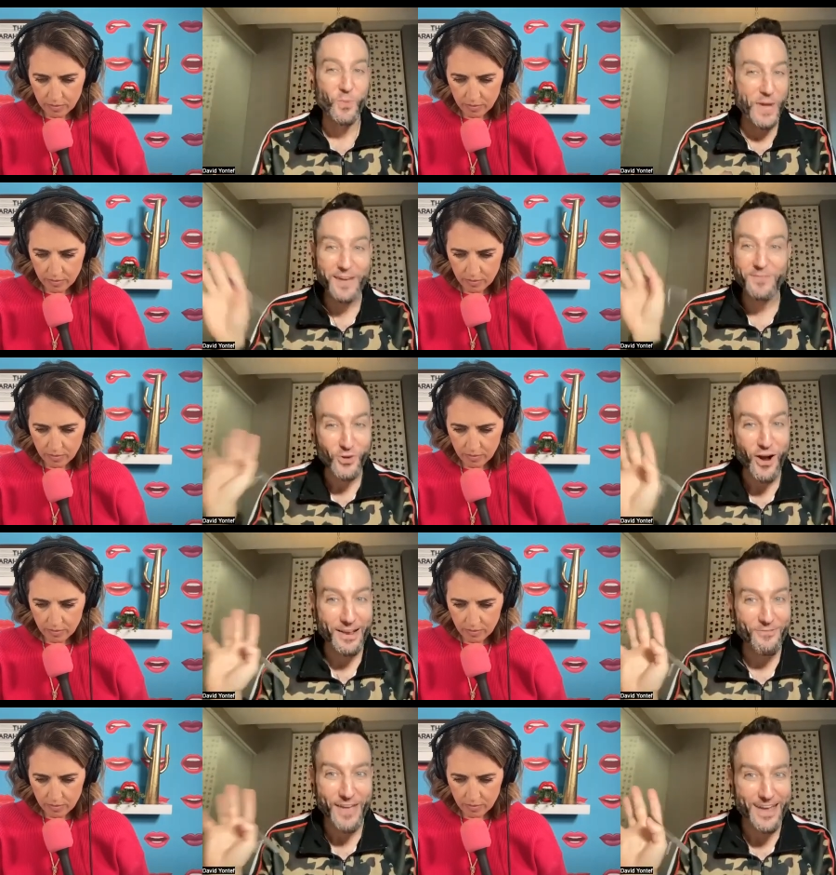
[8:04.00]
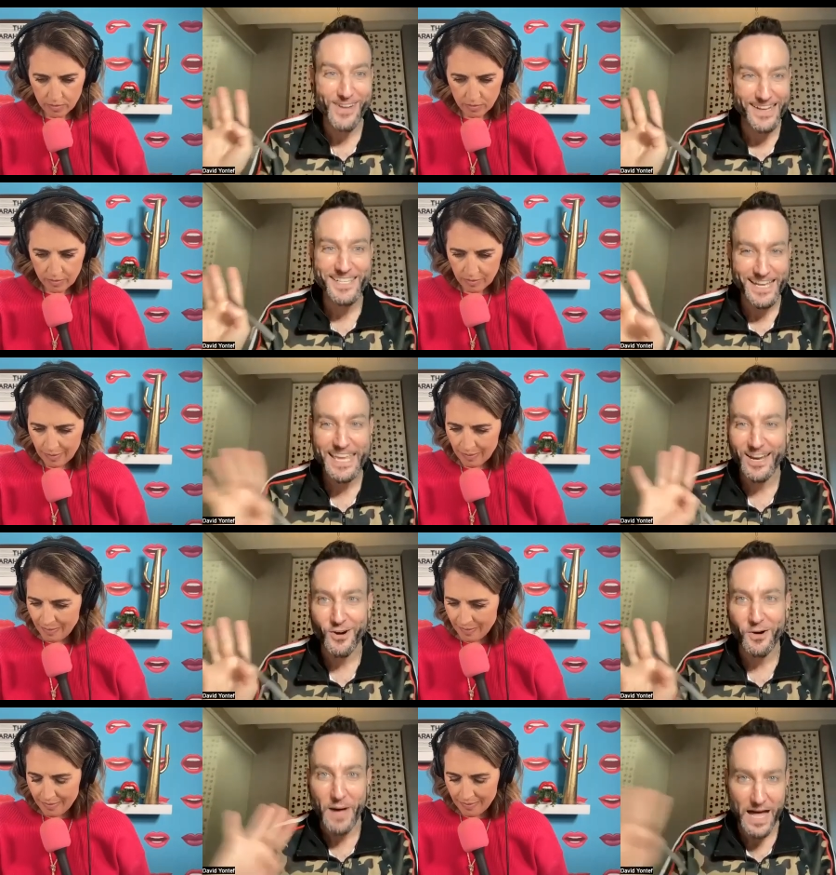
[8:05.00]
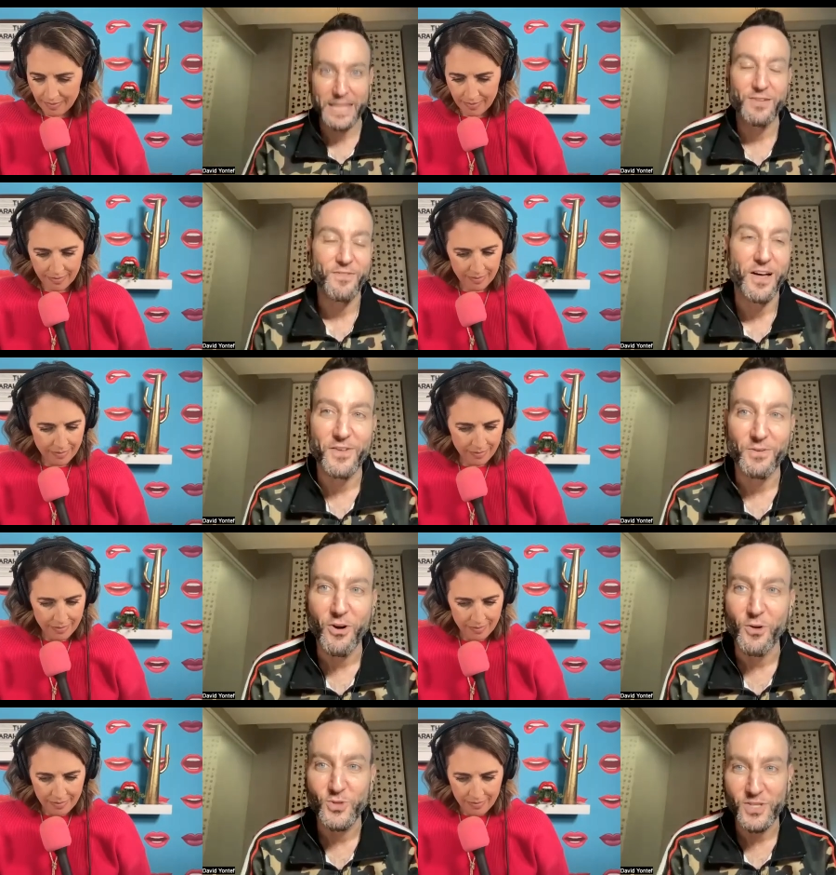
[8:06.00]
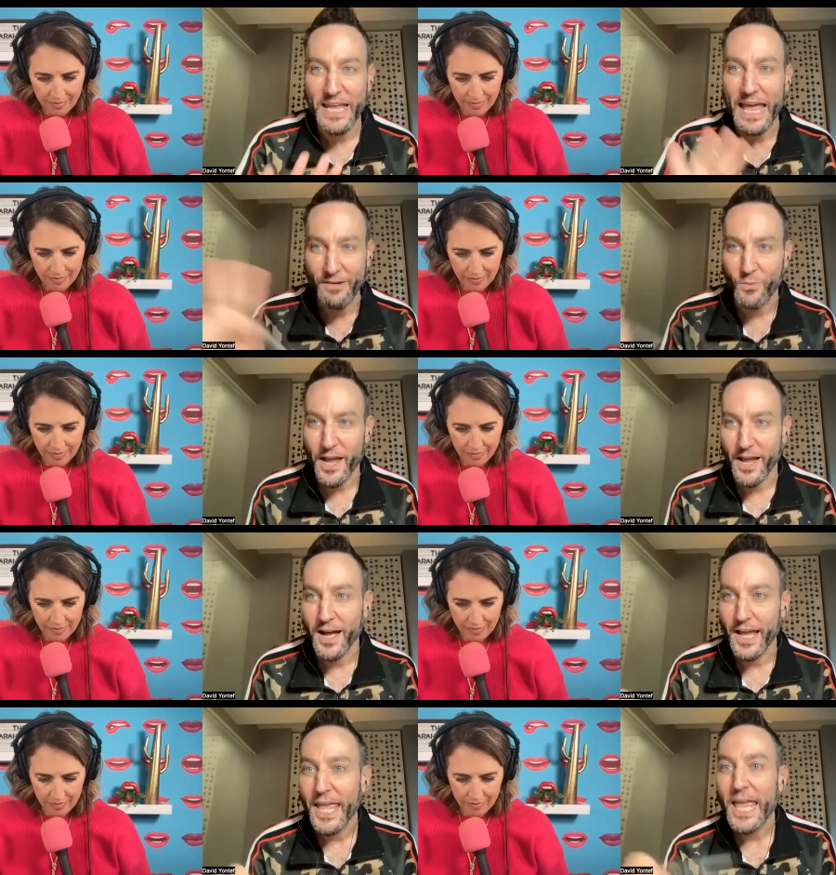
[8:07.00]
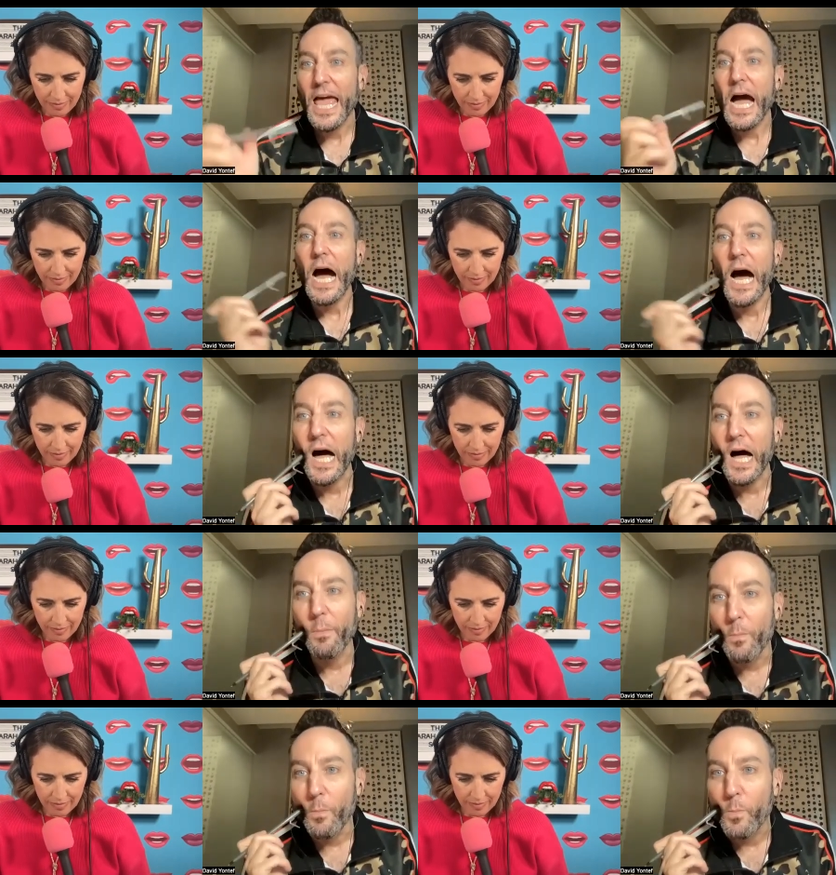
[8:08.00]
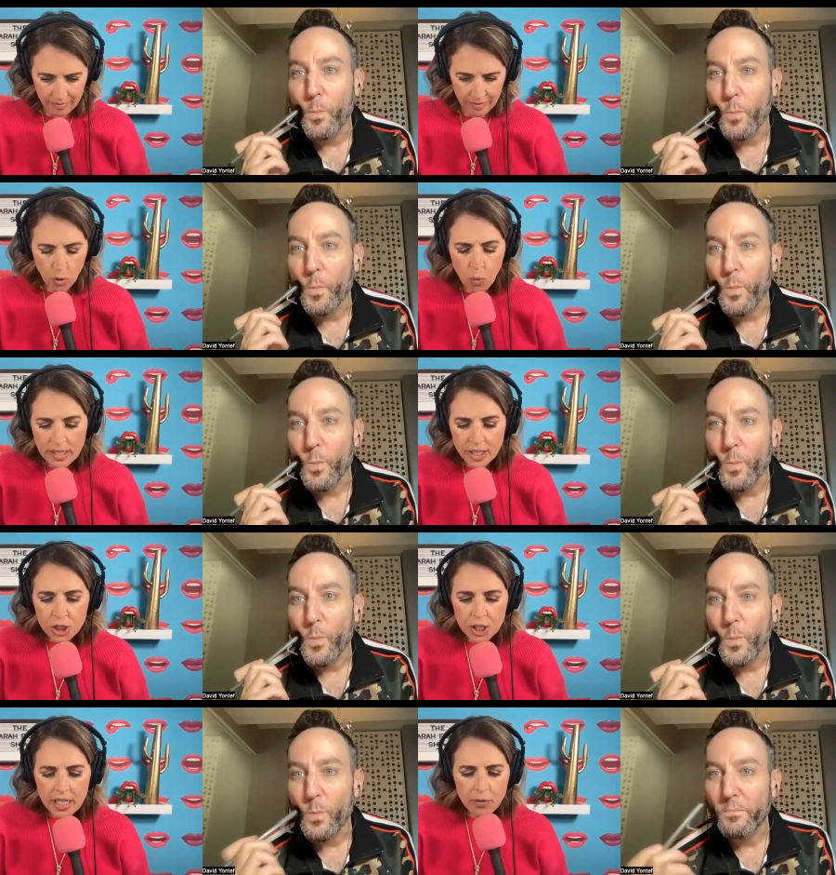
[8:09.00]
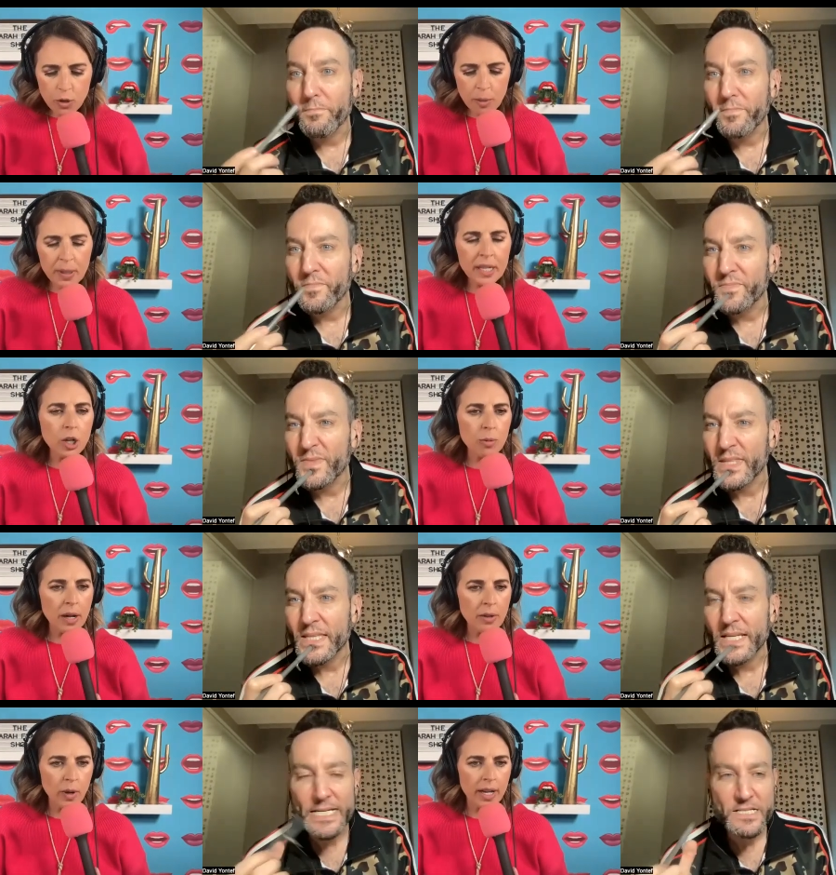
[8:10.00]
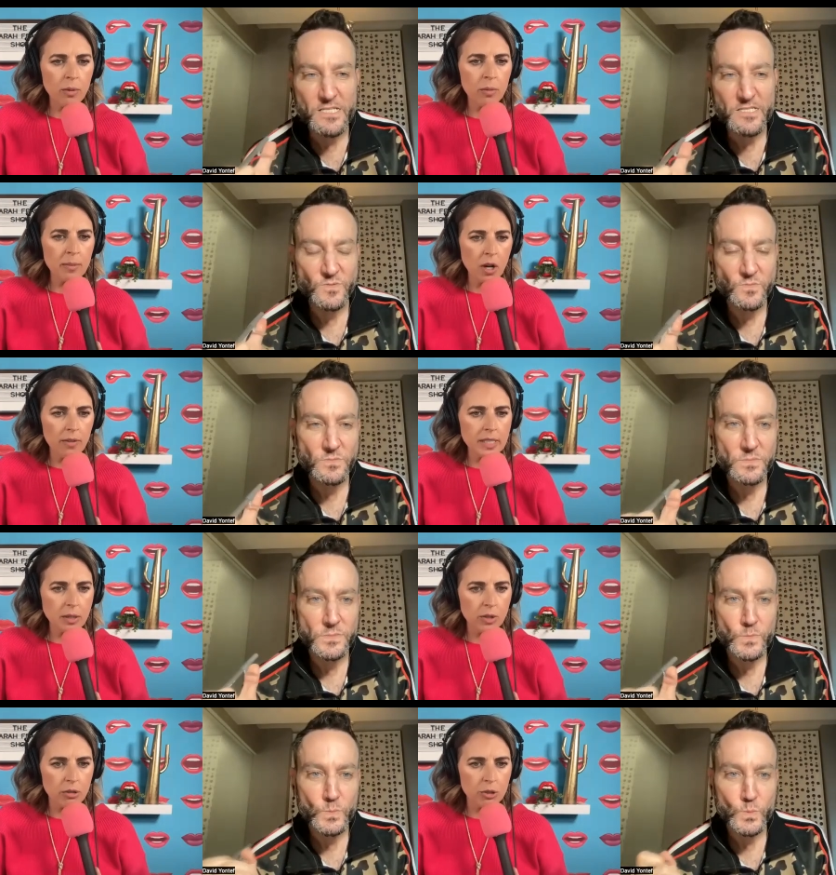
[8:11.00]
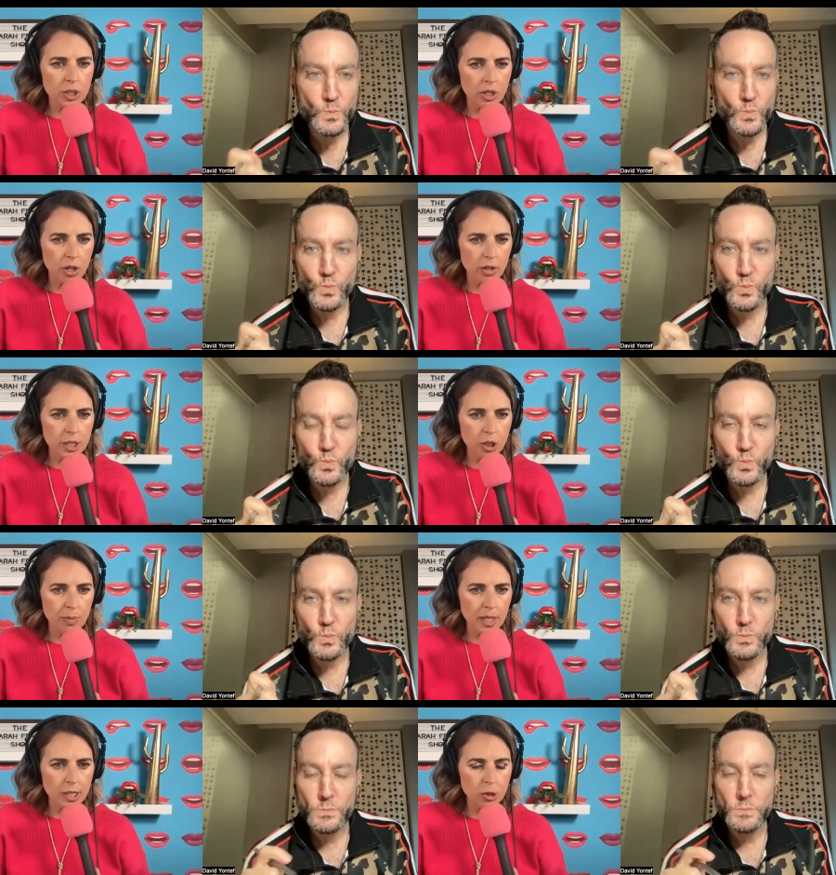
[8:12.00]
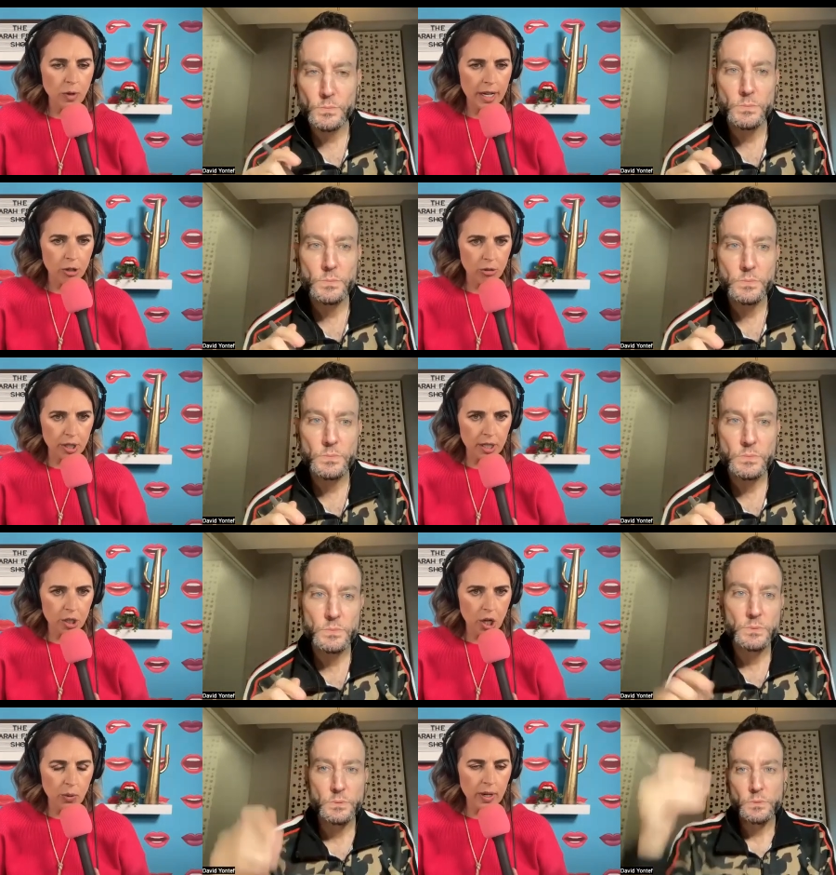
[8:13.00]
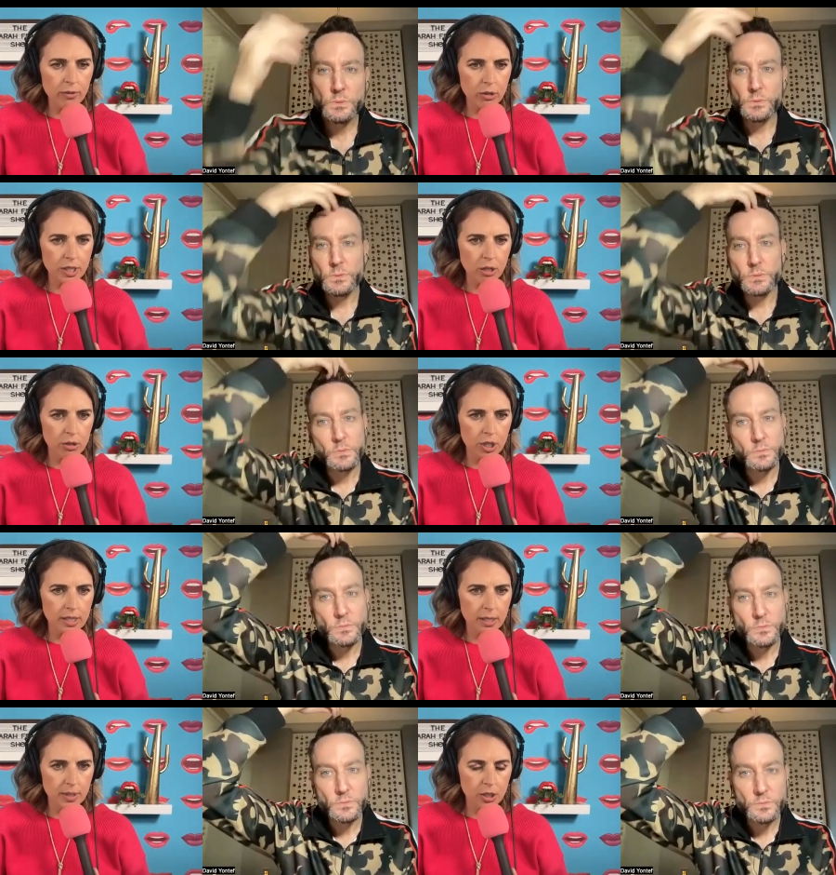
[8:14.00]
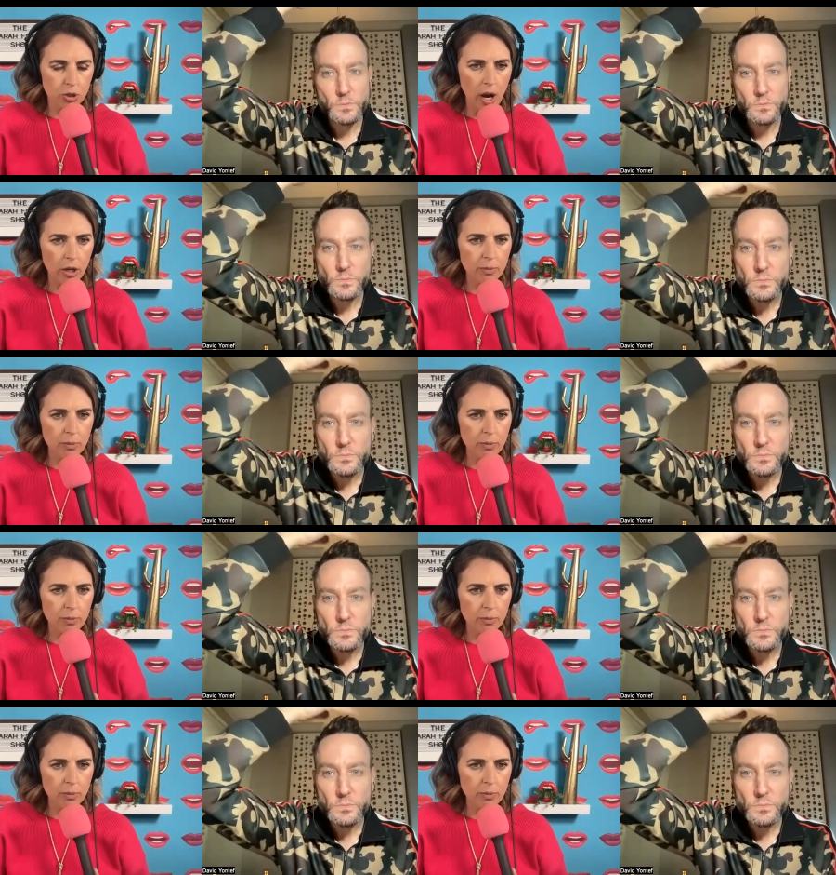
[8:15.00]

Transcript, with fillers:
Speaker 1: we have tried Faye Resnick here behind the velvet rope. Just FYI. Um, what did
Speaker 2: she ever appear? By the way, I, I, mean, obviously we know she's on RHOBH regularly, you know, and of course the O.J. Simpson trial.